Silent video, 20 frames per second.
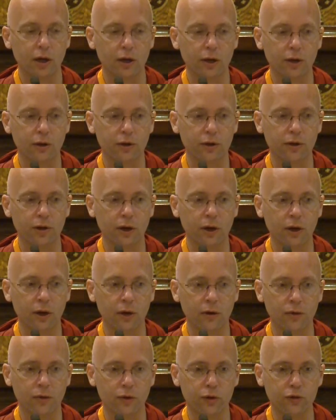and
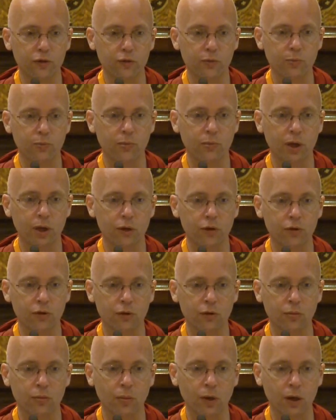this
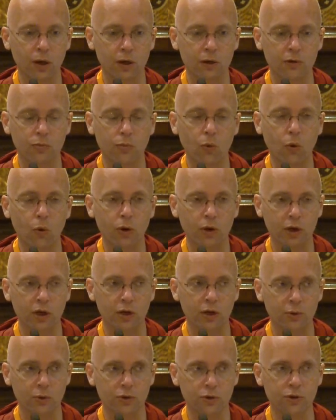makes your mind more
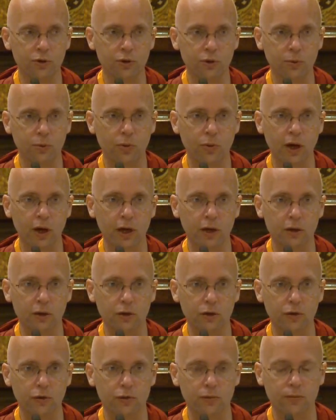able to do the
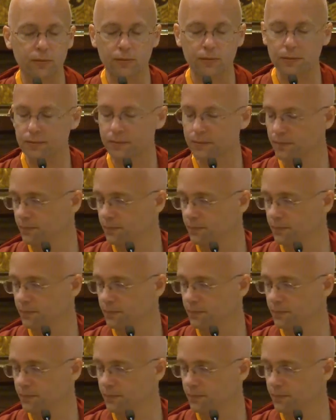practice.